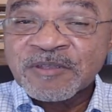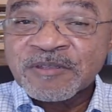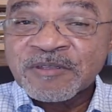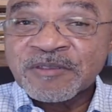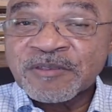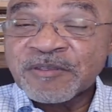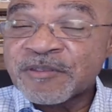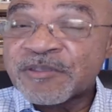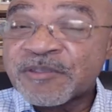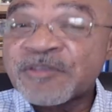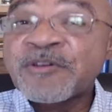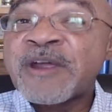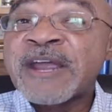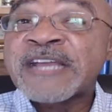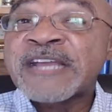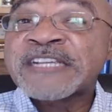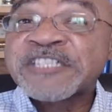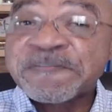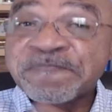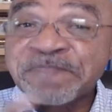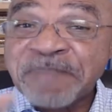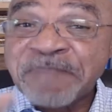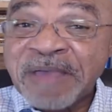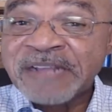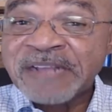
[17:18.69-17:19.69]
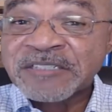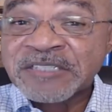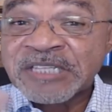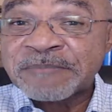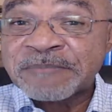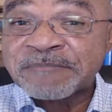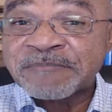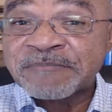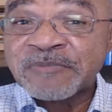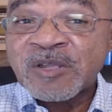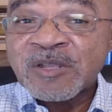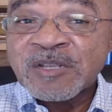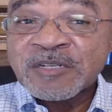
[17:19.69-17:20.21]
You, you expect
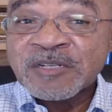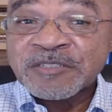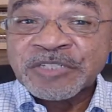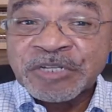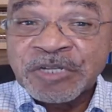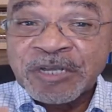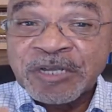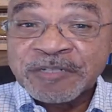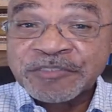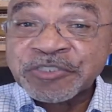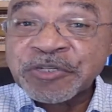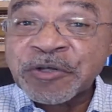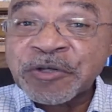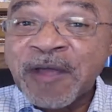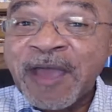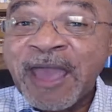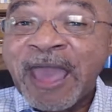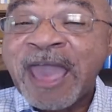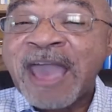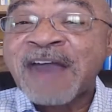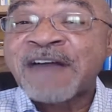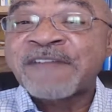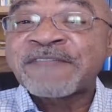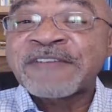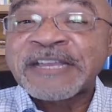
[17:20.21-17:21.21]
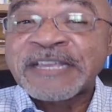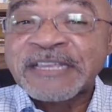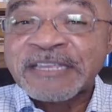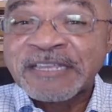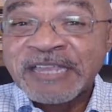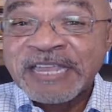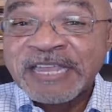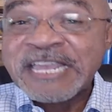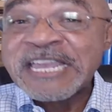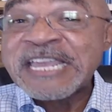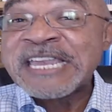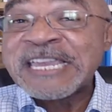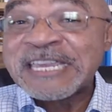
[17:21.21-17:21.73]
them to, to have
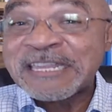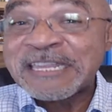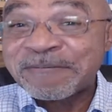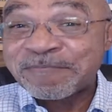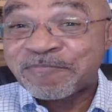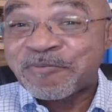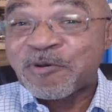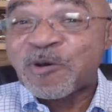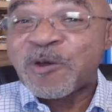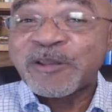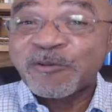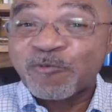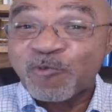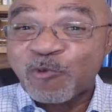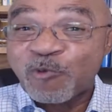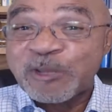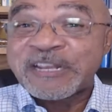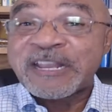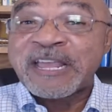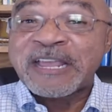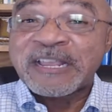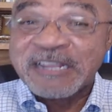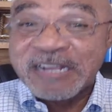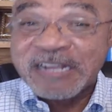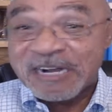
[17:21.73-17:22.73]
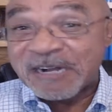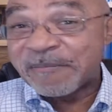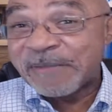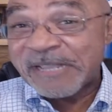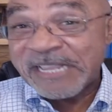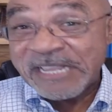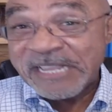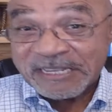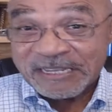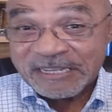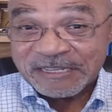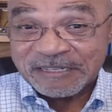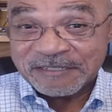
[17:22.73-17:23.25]
a end point when they come
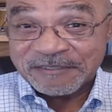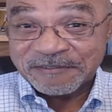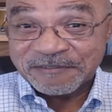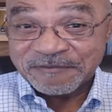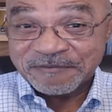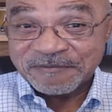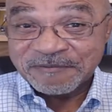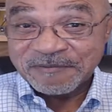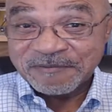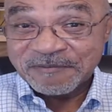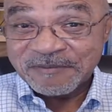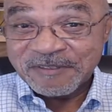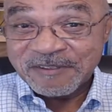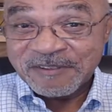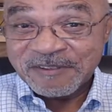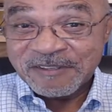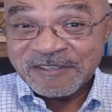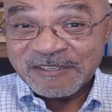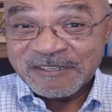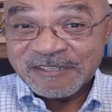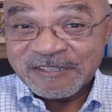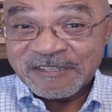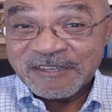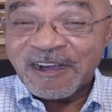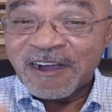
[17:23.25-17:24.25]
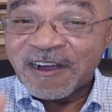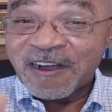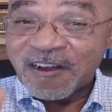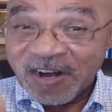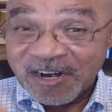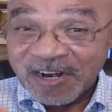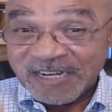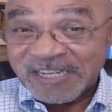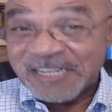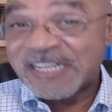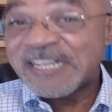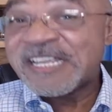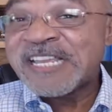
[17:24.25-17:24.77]
in
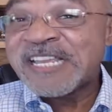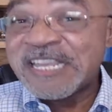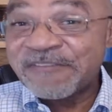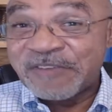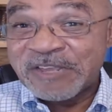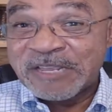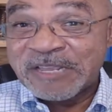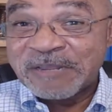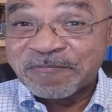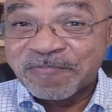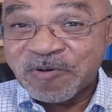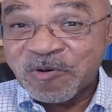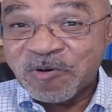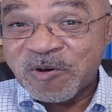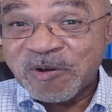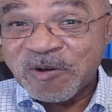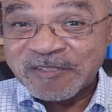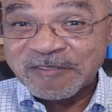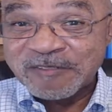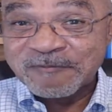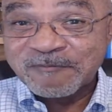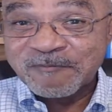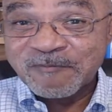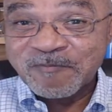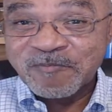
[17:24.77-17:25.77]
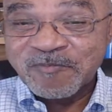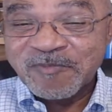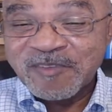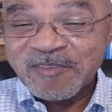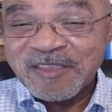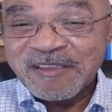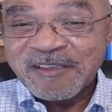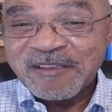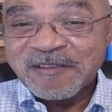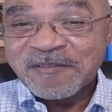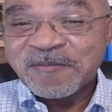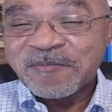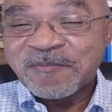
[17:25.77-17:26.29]
or a leaving point.
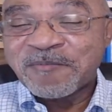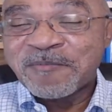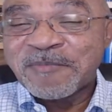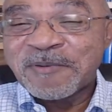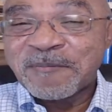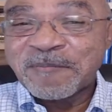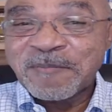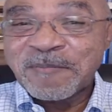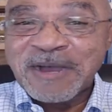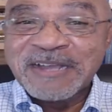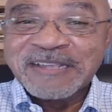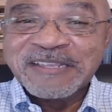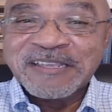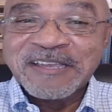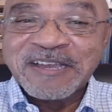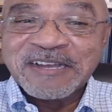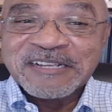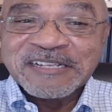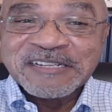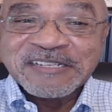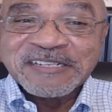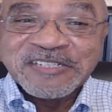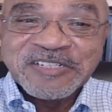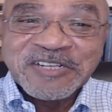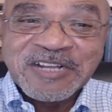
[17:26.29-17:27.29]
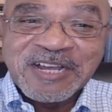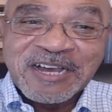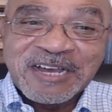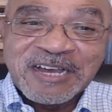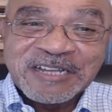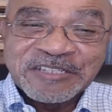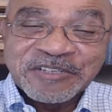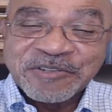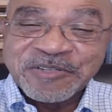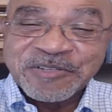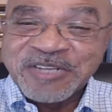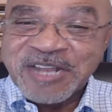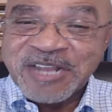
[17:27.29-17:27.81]
my youngest
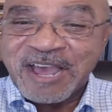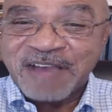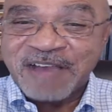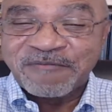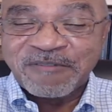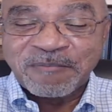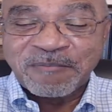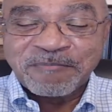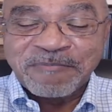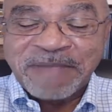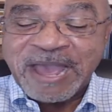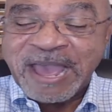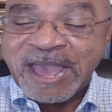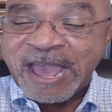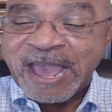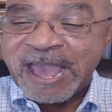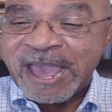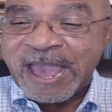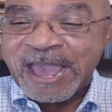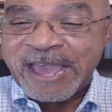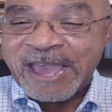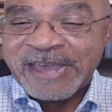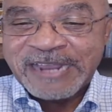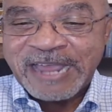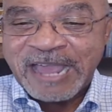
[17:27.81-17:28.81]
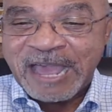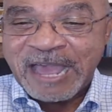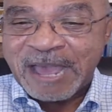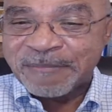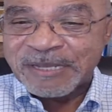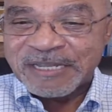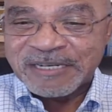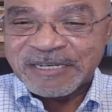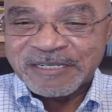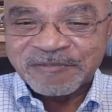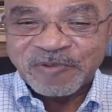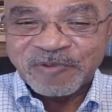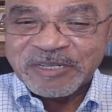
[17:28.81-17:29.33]
son used to have a bad
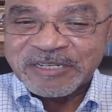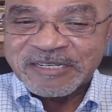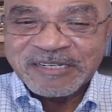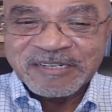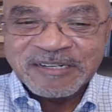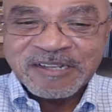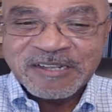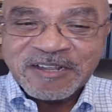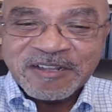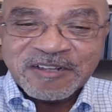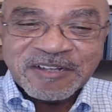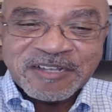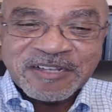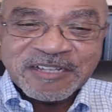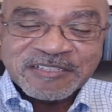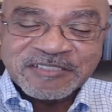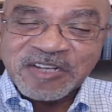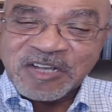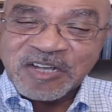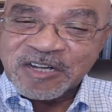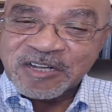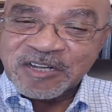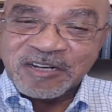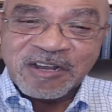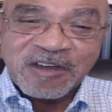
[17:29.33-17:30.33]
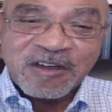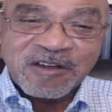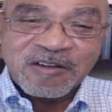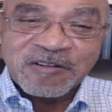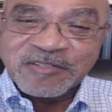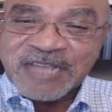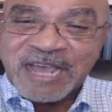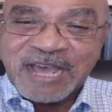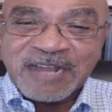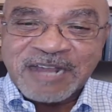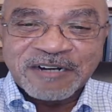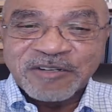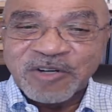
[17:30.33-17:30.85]
habit, and we it took a
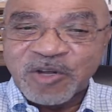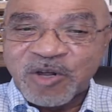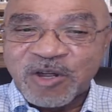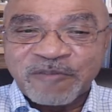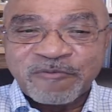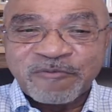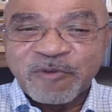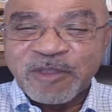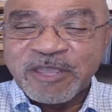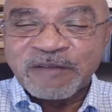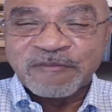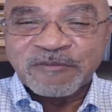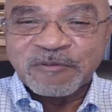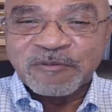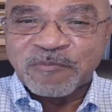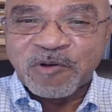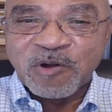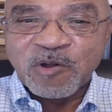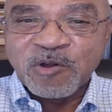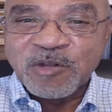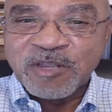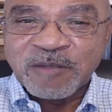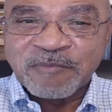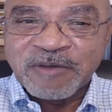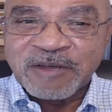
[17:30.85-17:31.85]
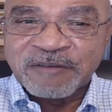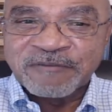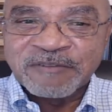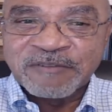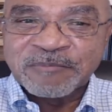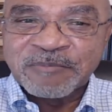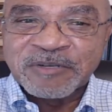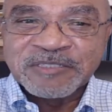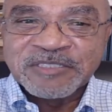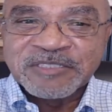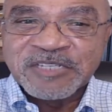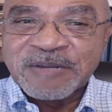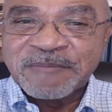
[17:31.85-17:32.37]
long time. I don't know if we ever broke him of
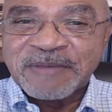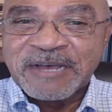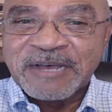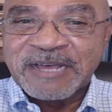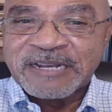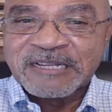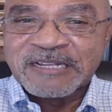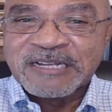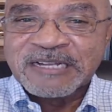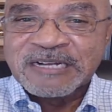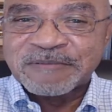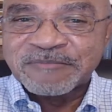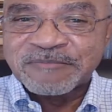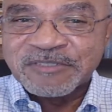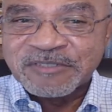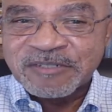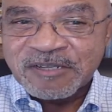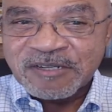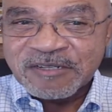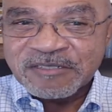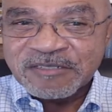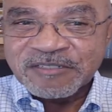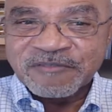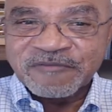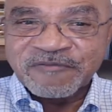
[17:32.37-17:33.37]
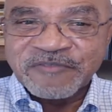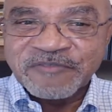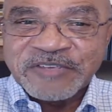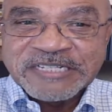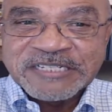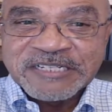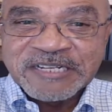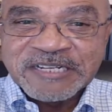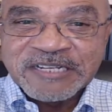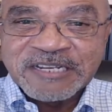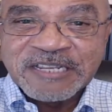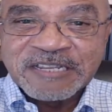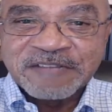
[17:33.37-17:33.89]
it, but somebody come to
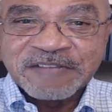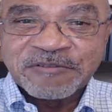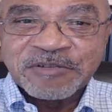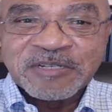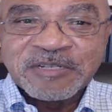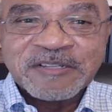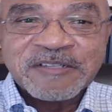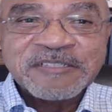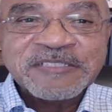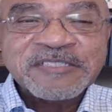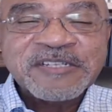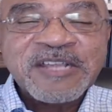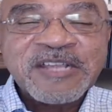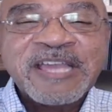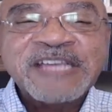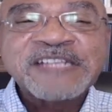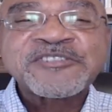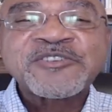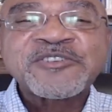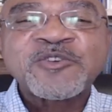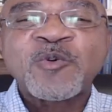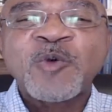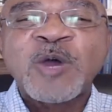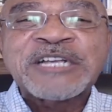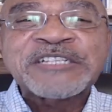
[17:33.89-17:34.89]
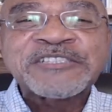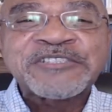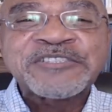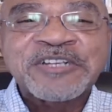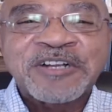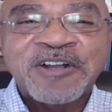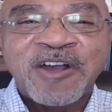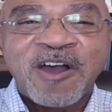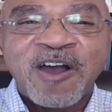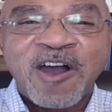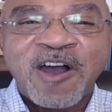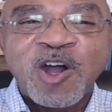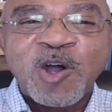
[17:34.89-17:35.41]
visit. He his his
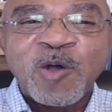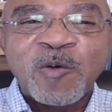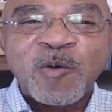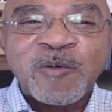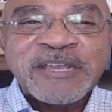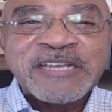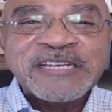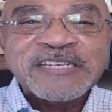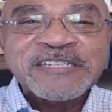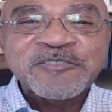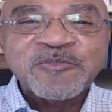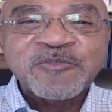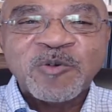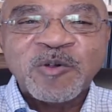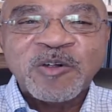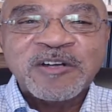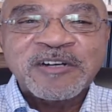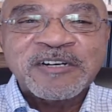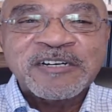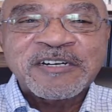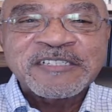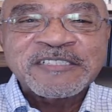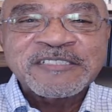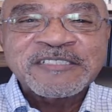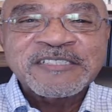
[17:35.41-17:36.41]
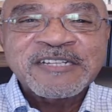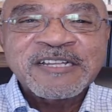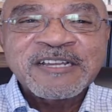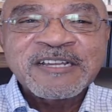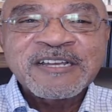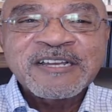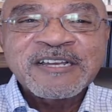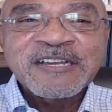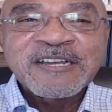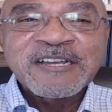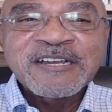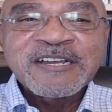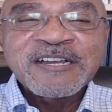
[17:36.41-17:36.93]
question always was,
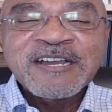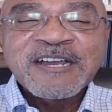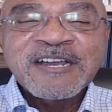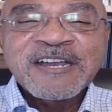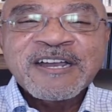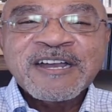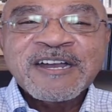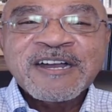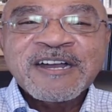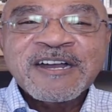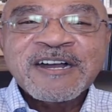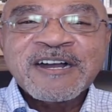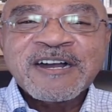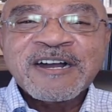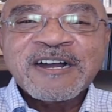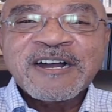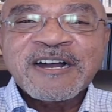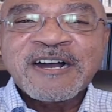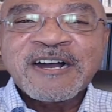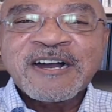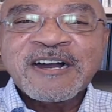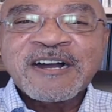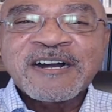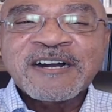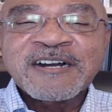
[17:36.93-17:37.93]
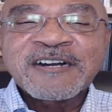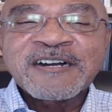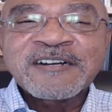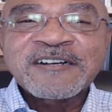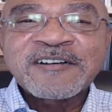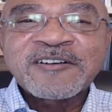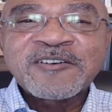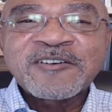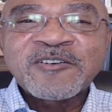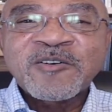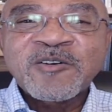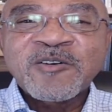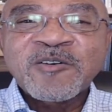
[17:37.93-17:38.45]
uh,
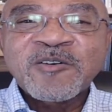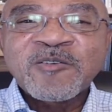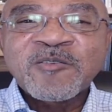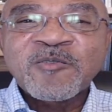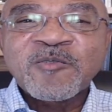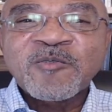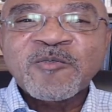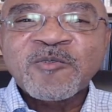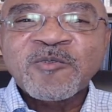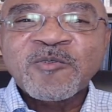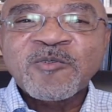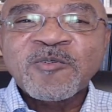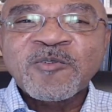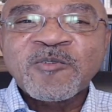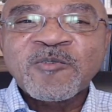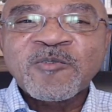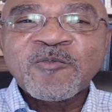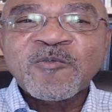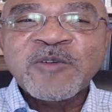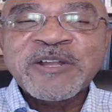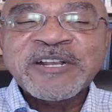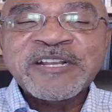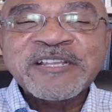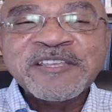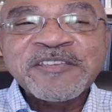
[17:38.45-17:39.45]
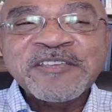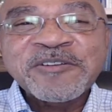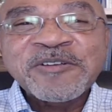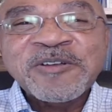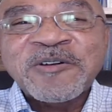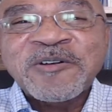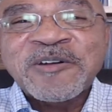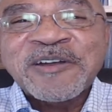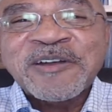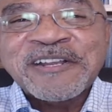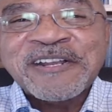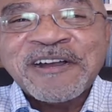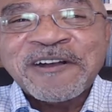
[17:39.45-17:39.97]
"When are you
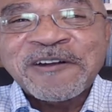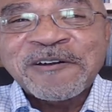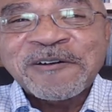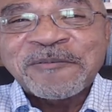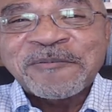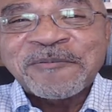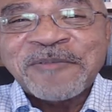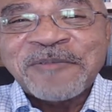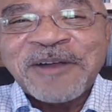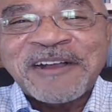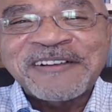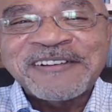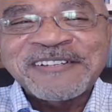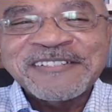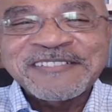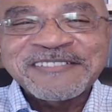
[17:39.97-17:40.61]
going home?"